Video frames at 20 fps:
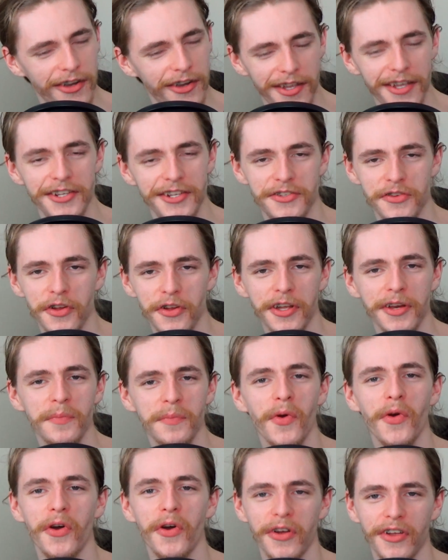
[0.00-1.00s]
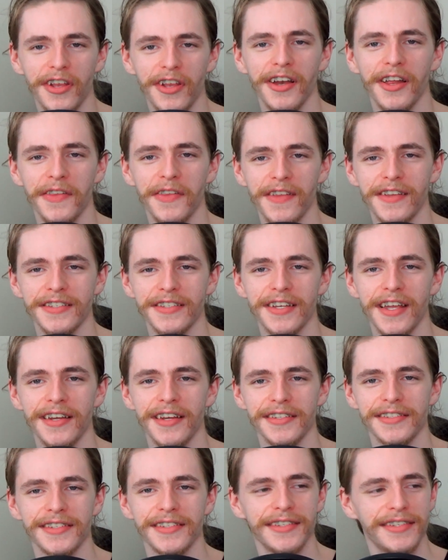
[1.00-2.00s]
He's looking more uglier these
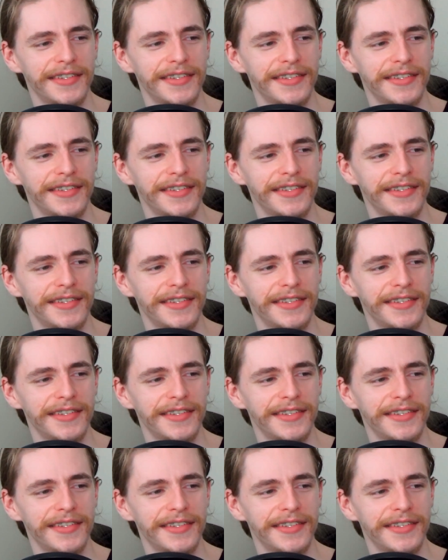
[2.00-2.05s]
days.